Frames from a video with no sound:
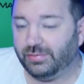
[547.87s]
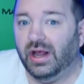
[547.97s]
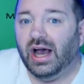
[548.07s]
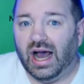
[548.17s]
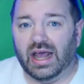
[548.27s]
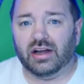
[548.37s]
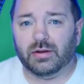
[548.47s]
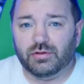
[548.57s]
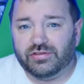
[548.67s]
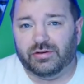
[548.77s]
but I ended up
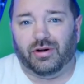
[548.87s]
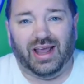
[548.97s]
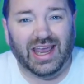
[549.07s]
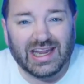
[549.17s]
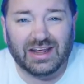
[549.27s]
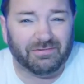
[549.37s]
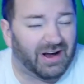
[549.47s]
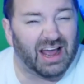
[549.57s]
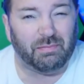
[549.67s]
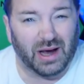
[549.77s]
losing about
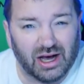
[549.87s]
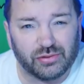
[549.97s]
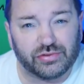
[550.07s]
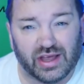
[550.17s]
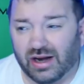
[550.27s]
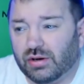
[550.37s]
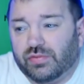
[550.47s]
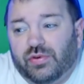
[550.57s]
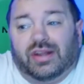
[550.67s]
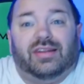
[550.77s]
85 pounds. I don't know
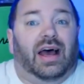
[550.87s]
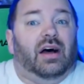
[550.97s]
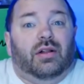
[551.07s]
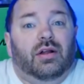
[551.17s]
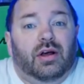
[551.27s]
if you can tell.